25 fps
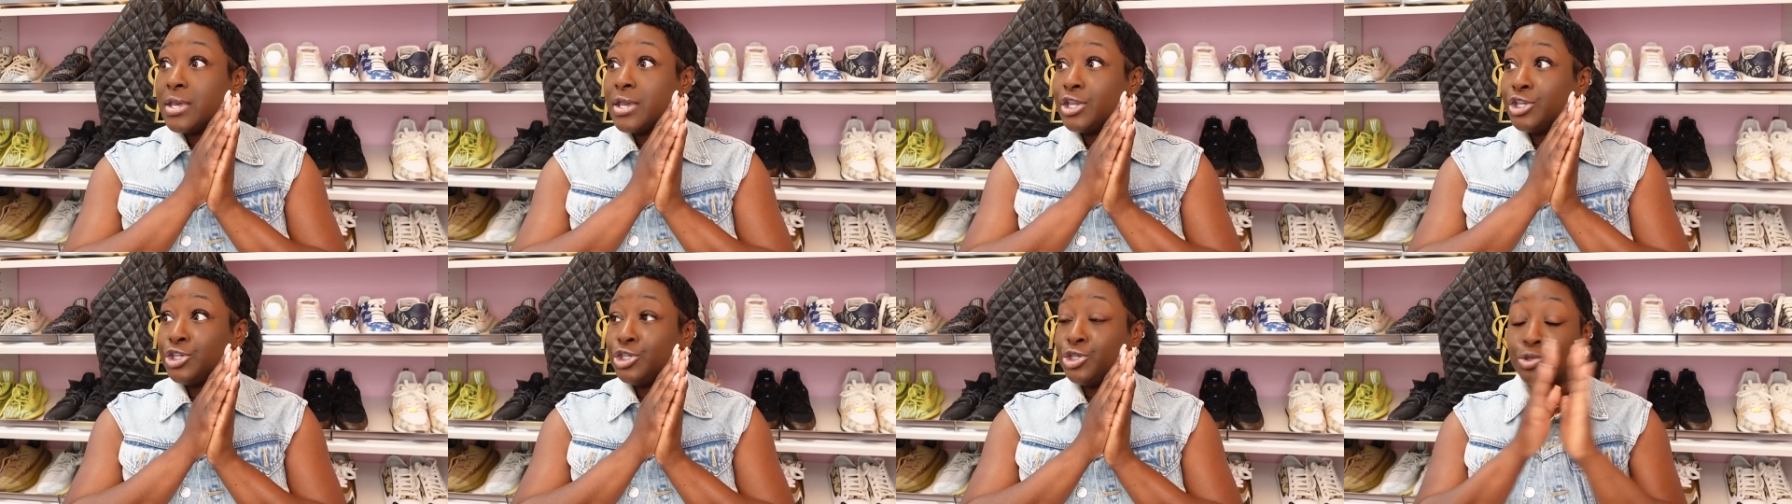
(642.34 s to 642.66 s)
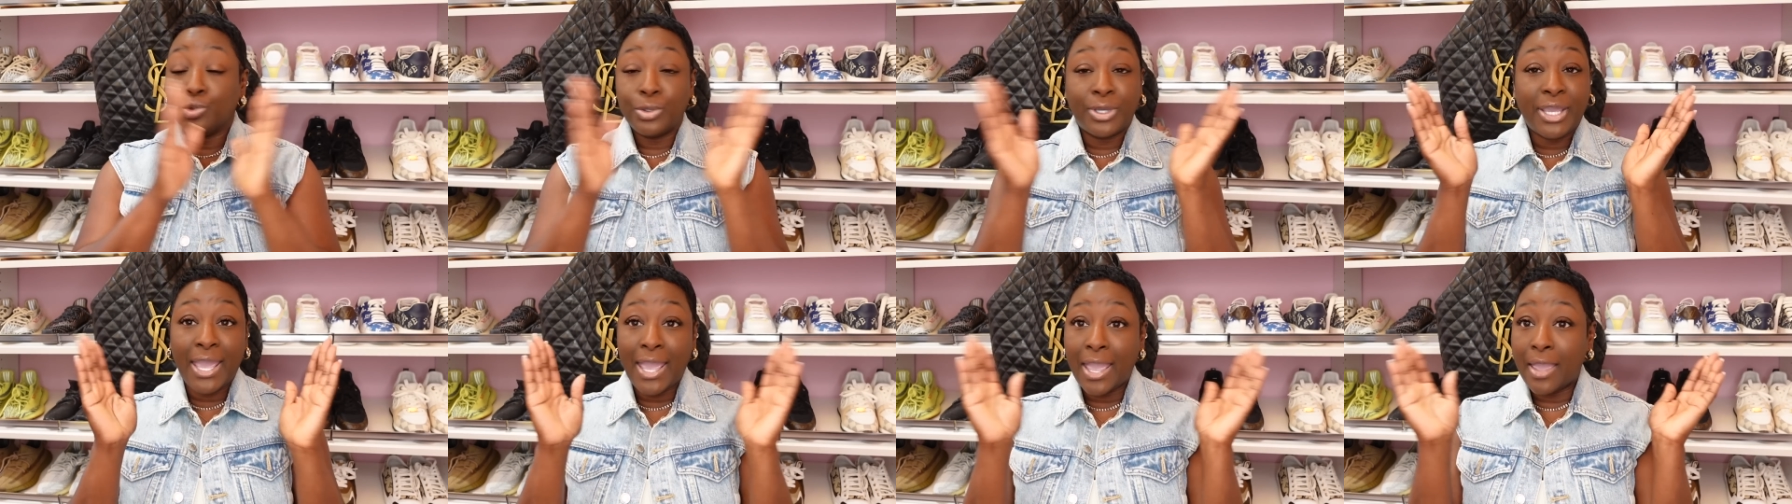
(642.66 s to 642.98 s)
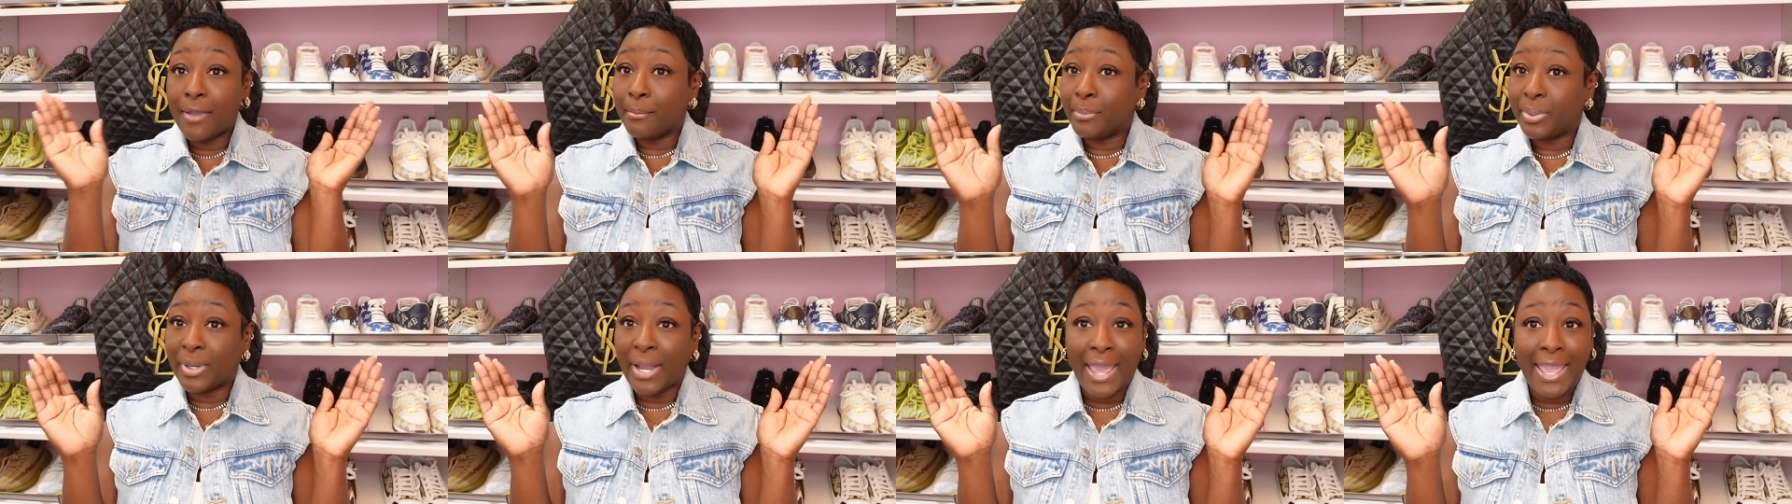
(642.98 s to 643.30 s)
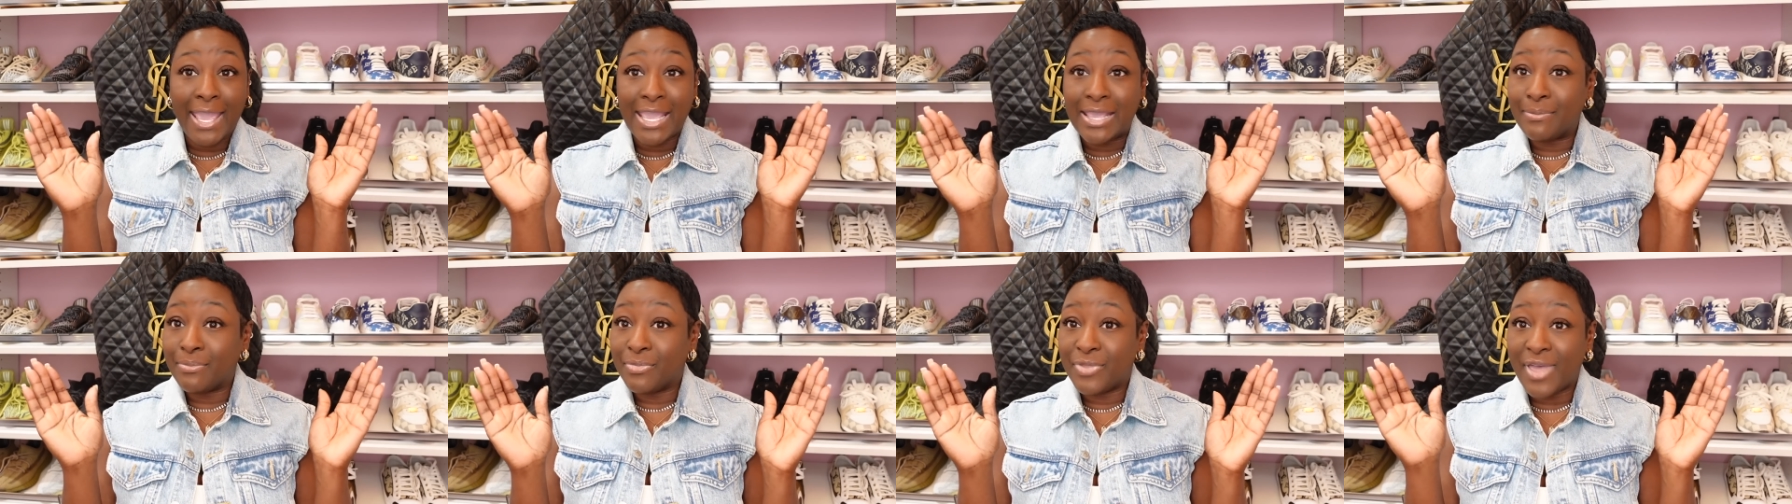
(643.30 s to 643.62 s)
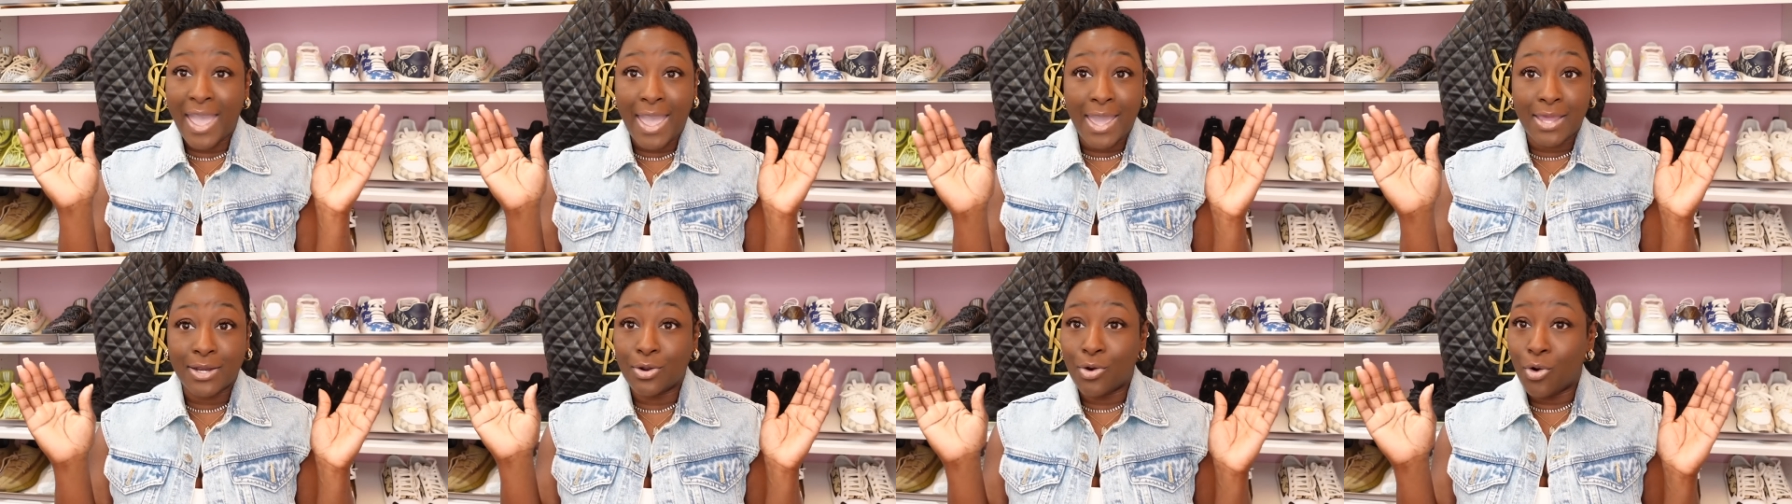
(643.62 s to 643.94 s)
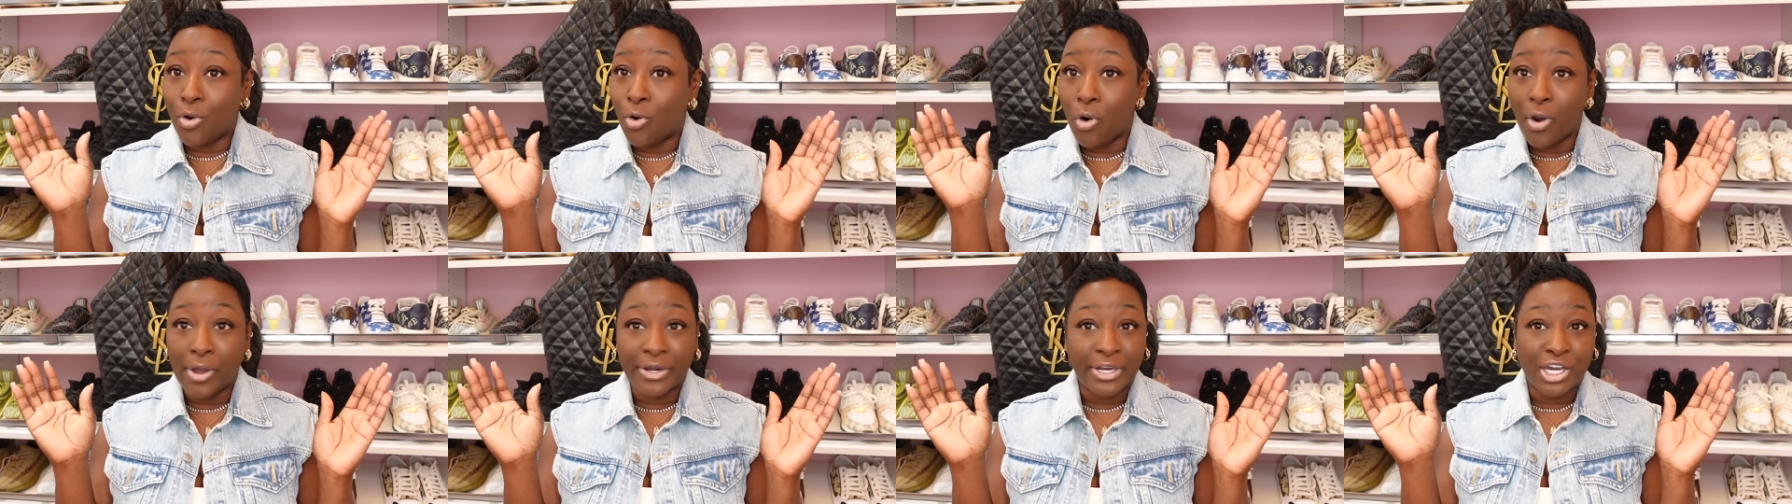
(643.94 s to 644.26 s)
You can't blame that
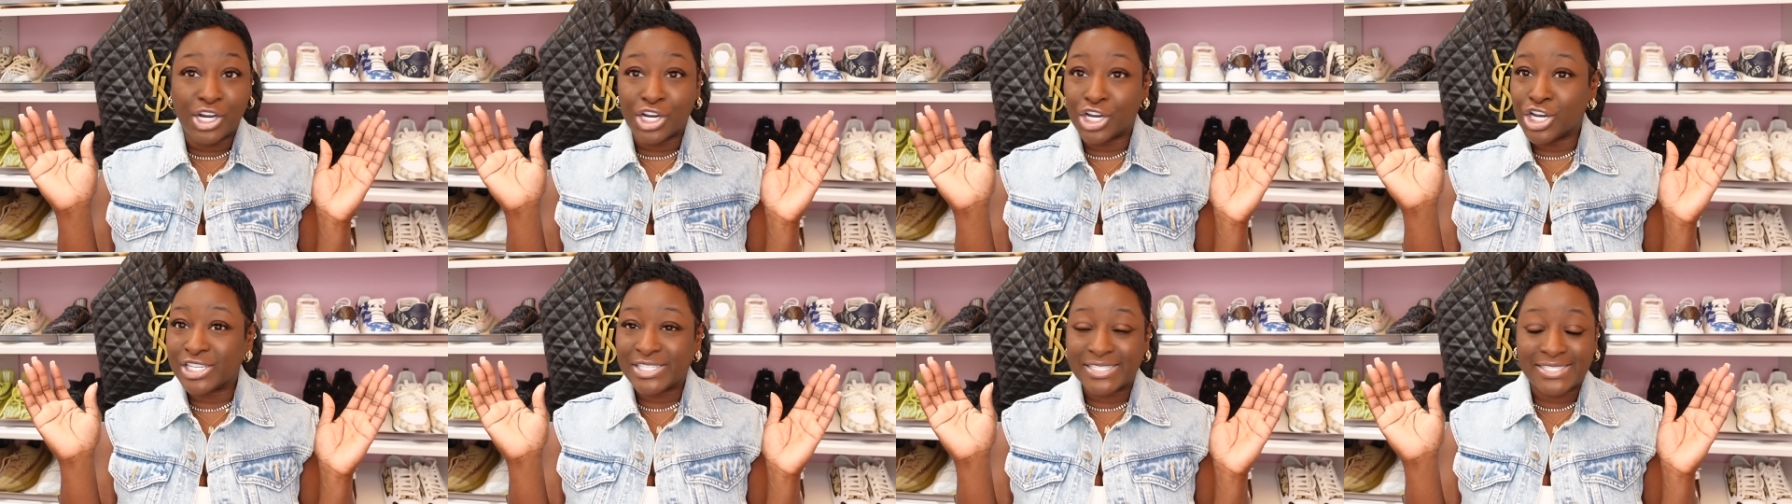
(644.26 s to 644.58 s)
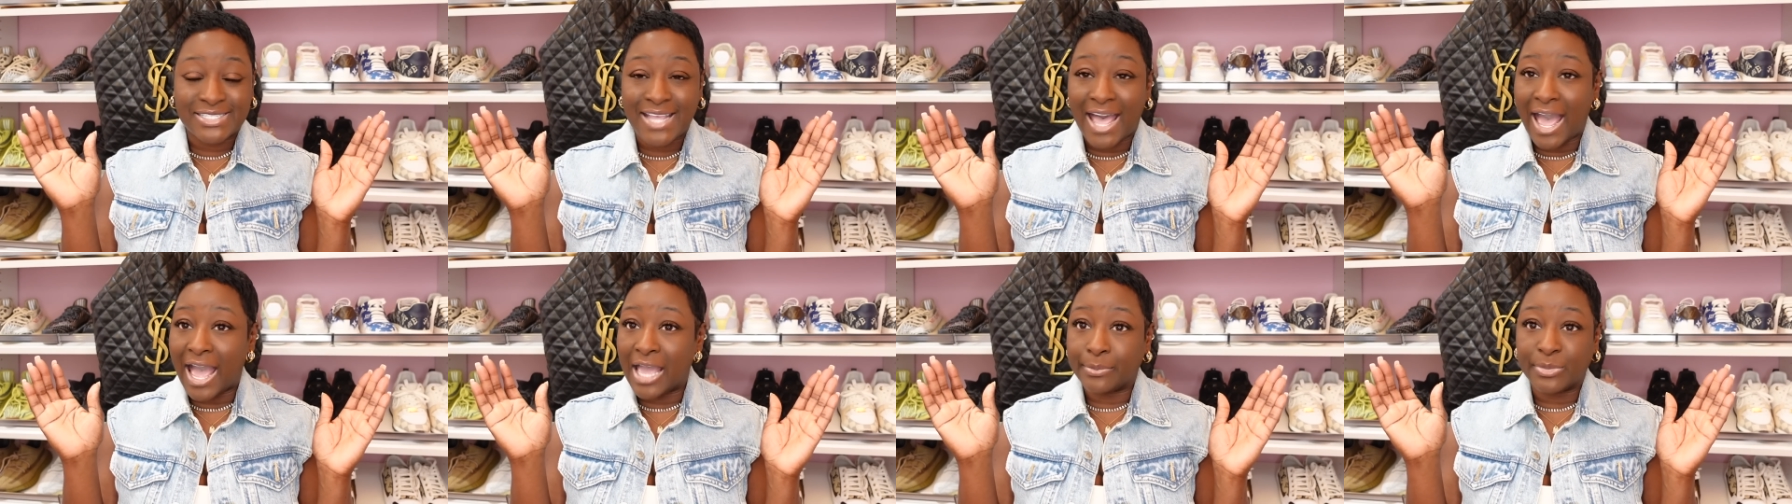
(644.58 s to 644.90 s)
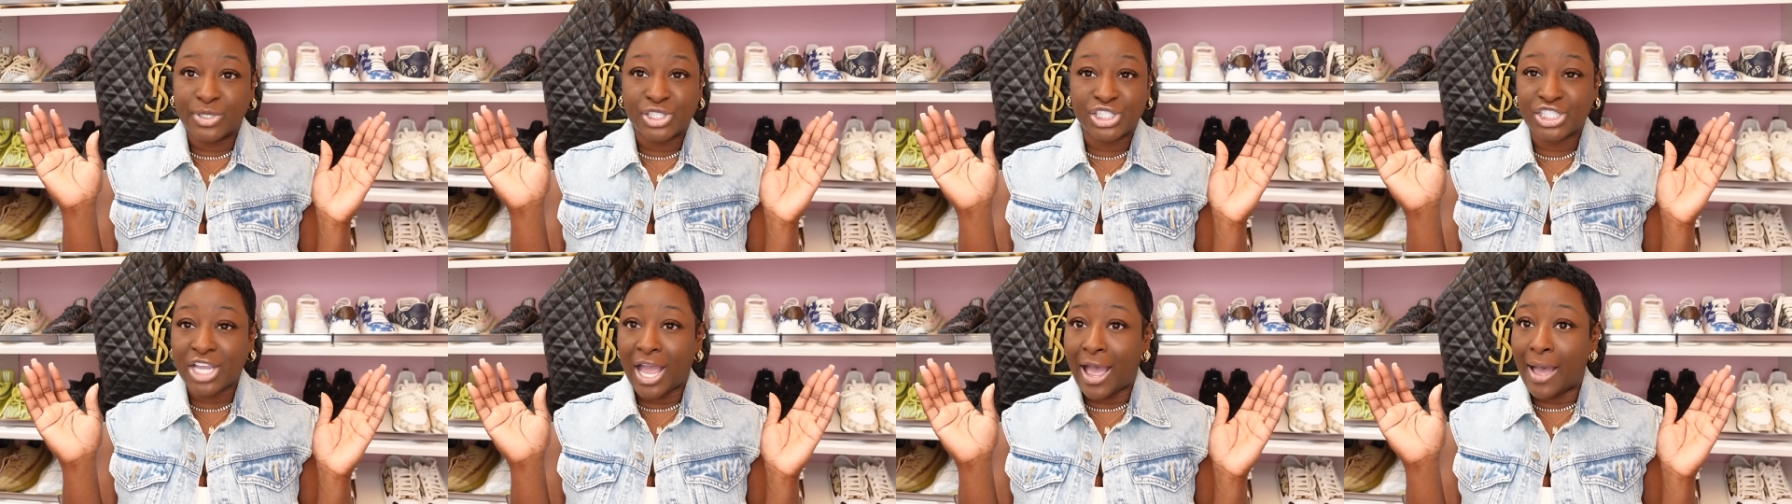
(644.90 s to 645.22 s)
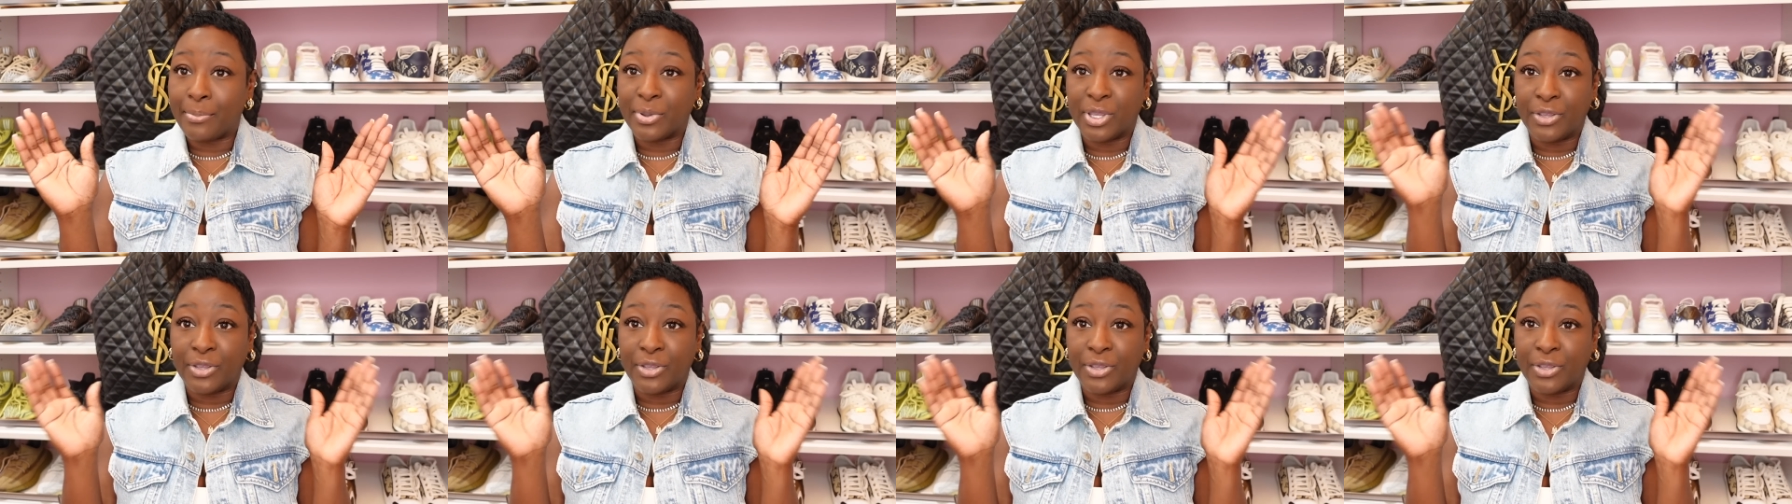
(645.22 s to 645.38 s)
on a consignment shop.